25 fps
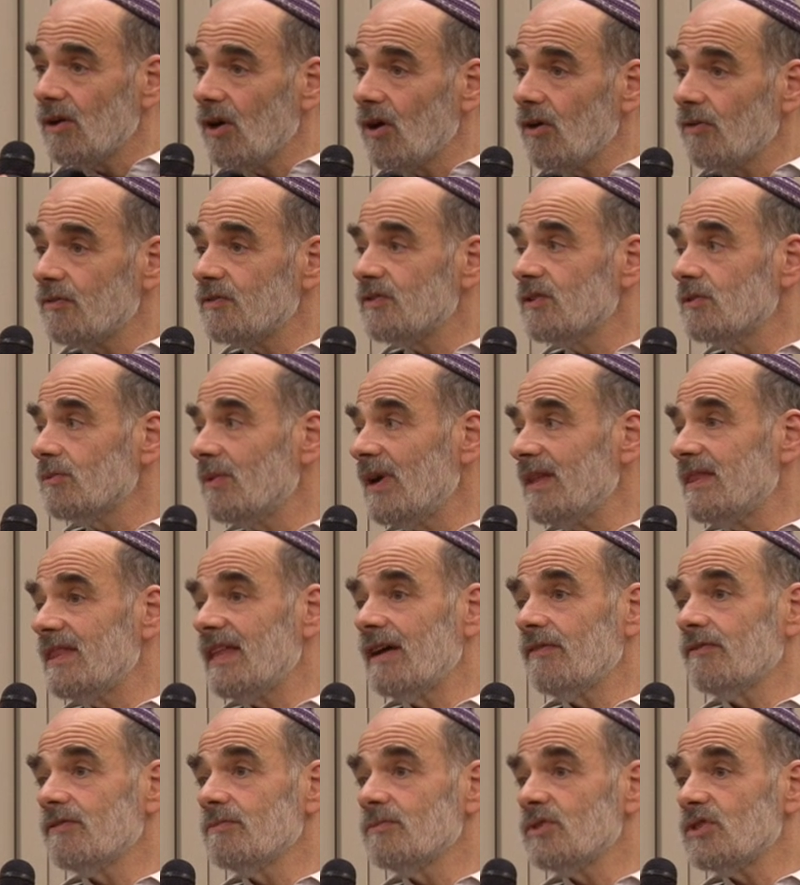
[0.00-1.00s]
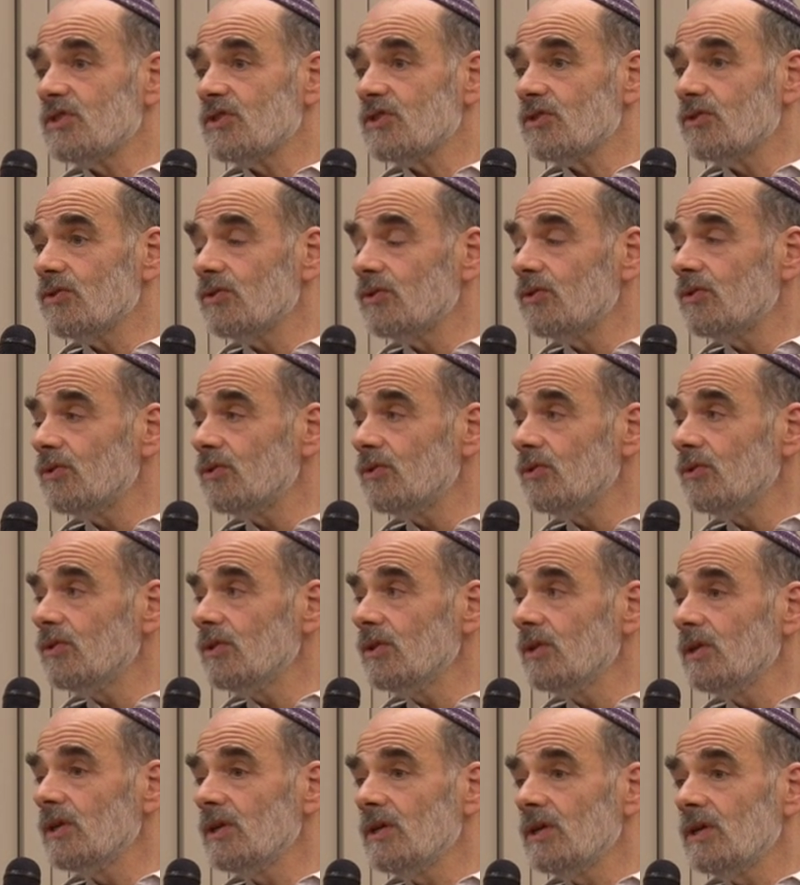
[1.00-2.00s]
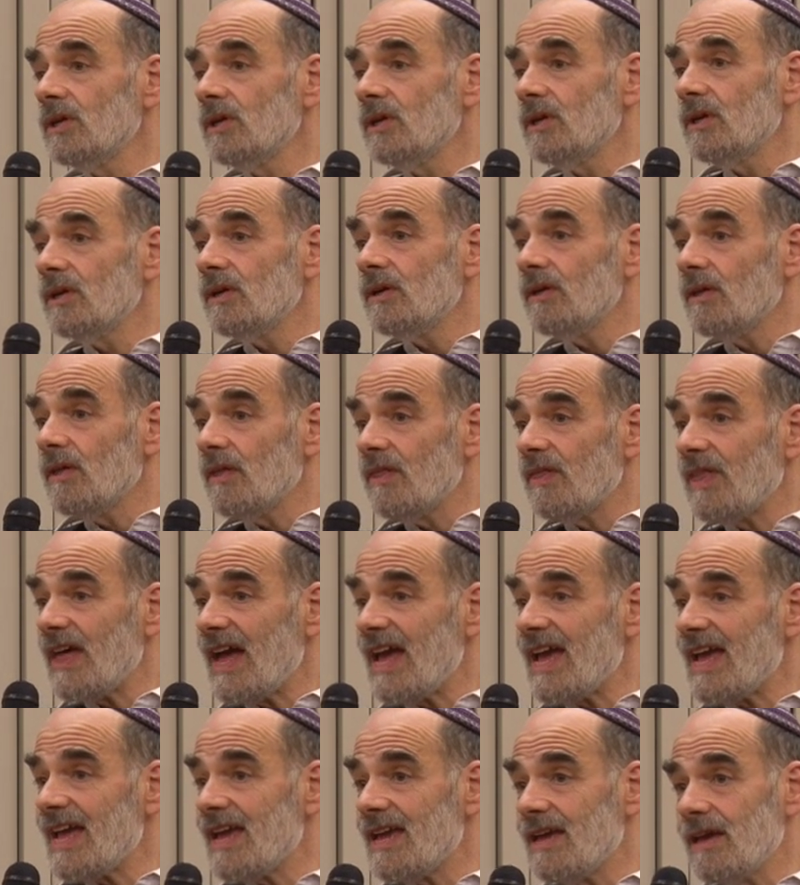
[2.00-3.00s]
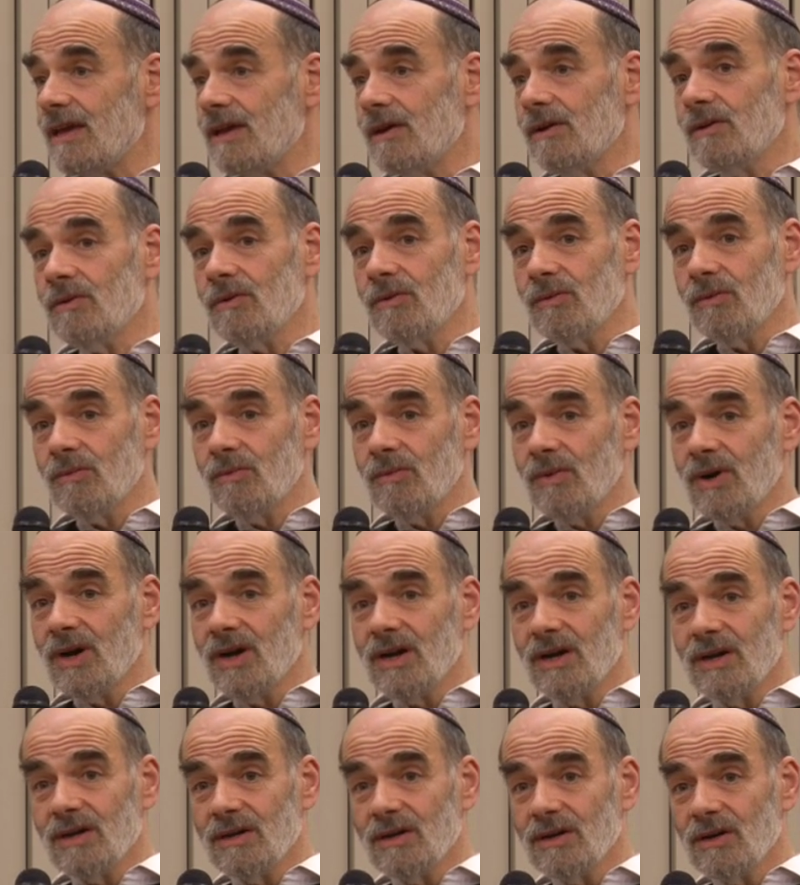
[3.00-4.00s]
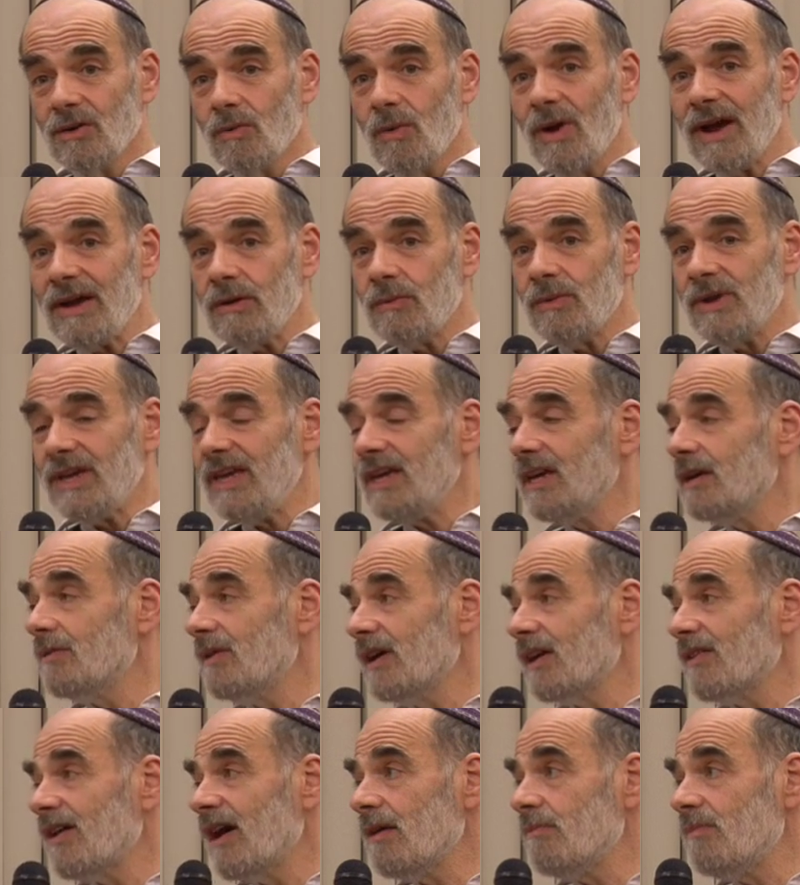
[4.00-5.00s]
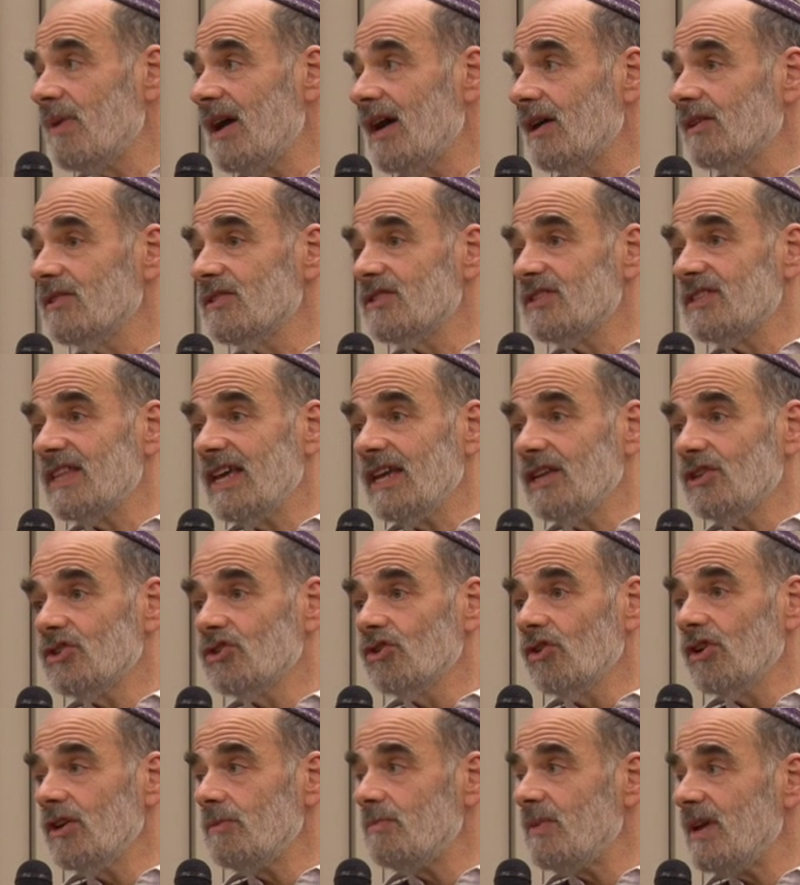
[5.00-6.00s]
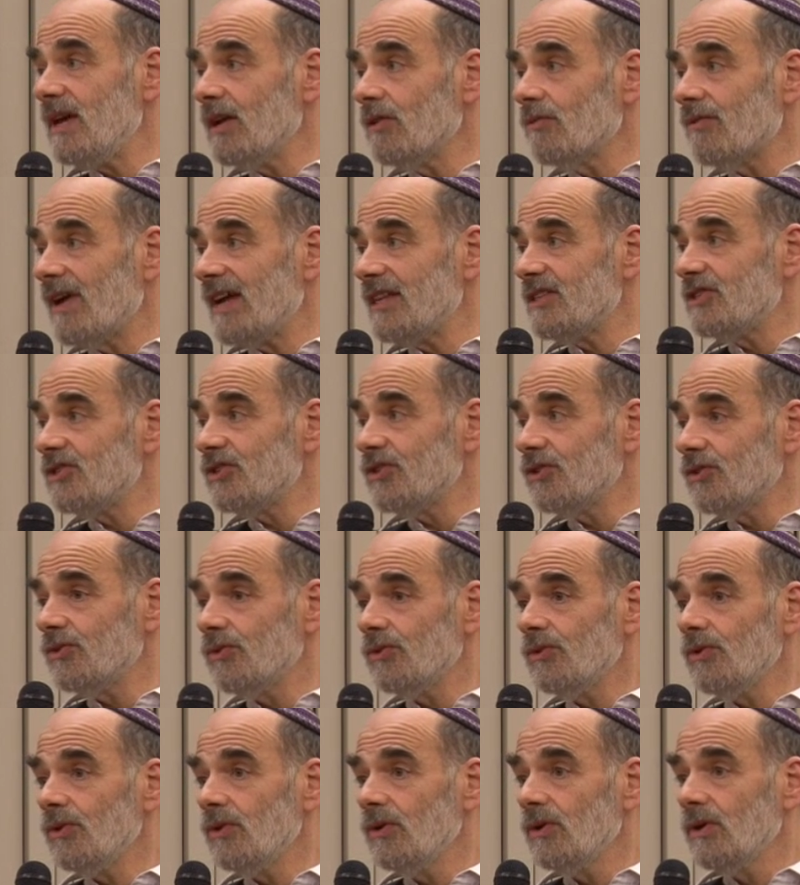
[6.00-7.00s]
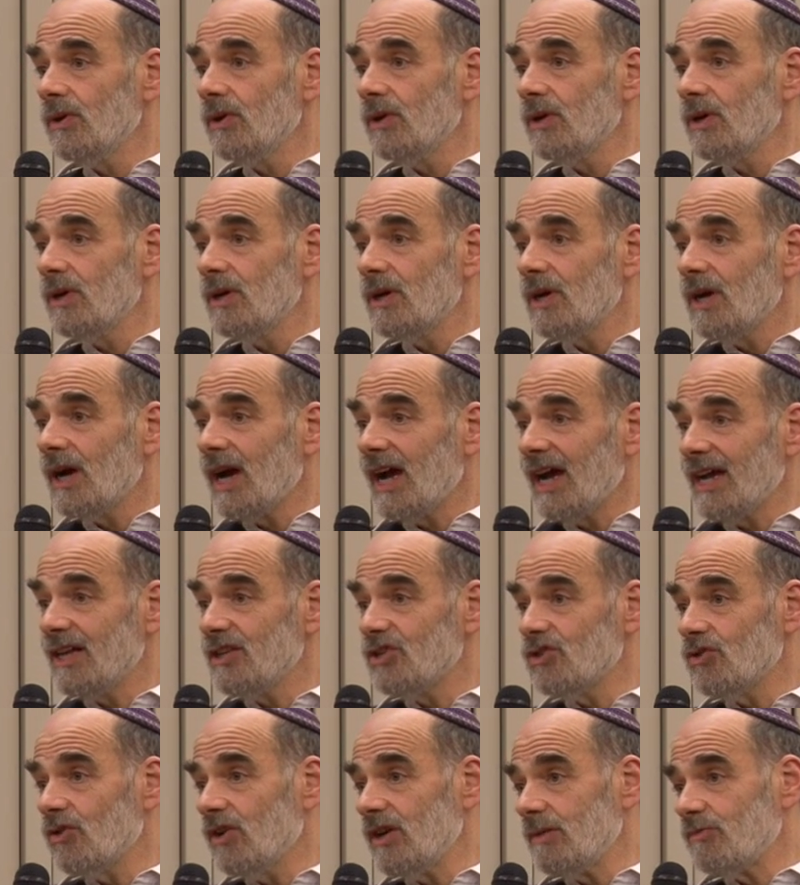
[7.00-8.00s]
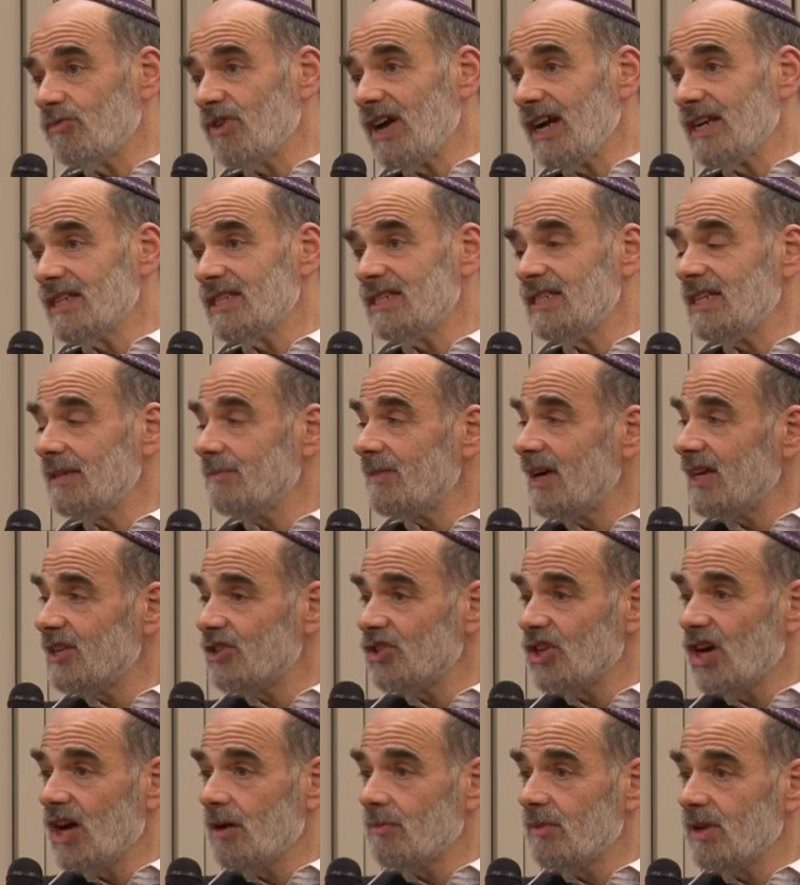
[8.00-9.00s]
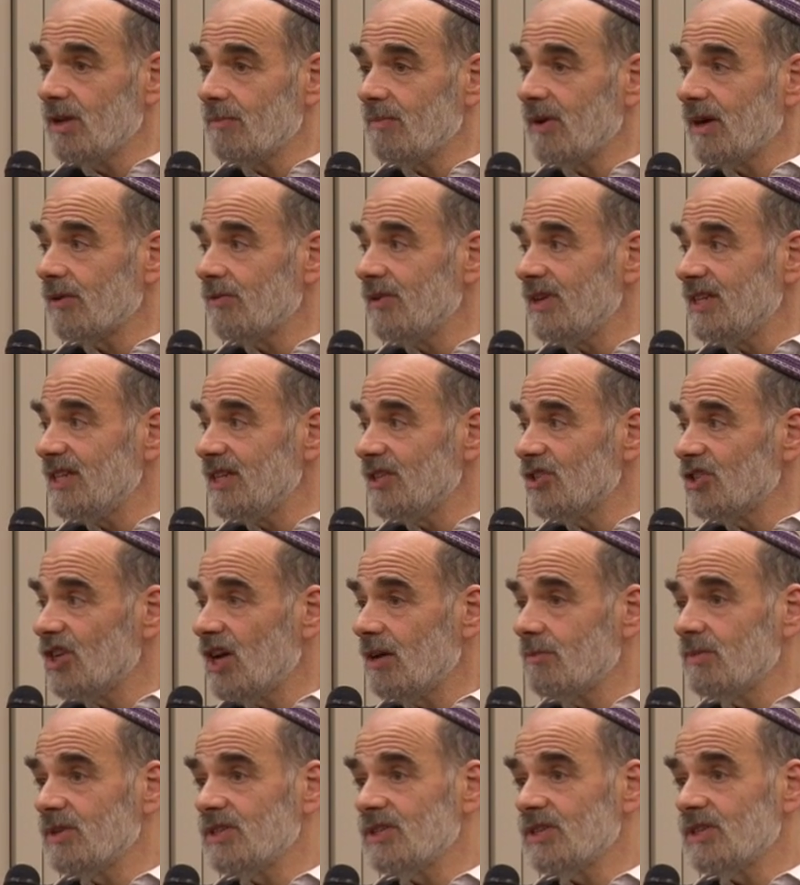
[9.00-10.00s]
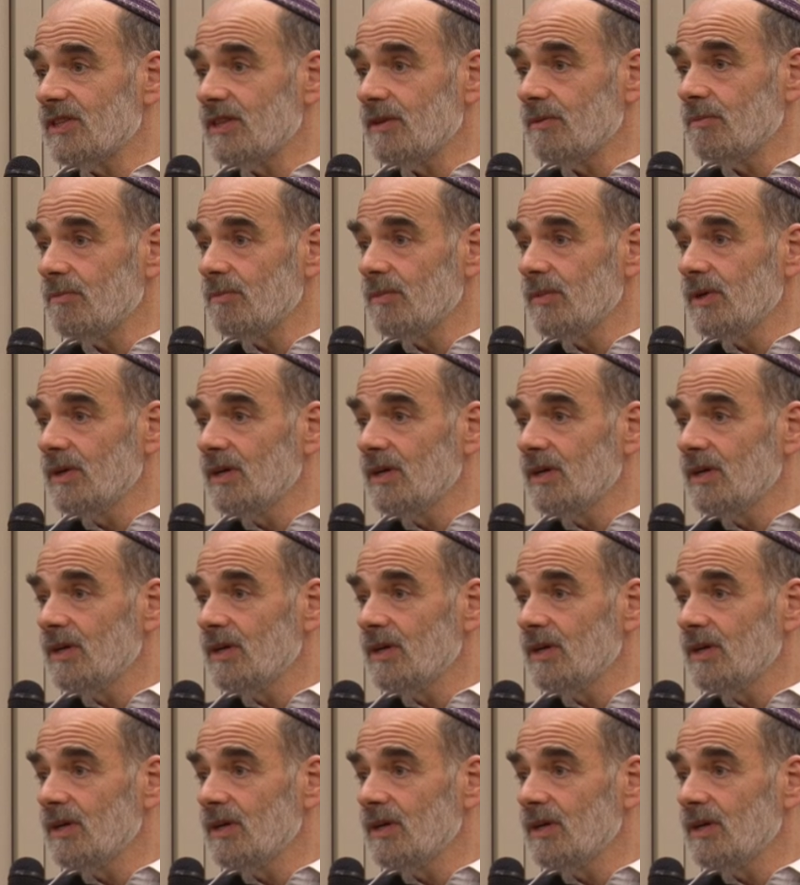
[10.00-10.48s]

often went there from school. They were quite weak, my grandparents. They enjoyed being read to. I enjoyed practicing my German by reading German to them.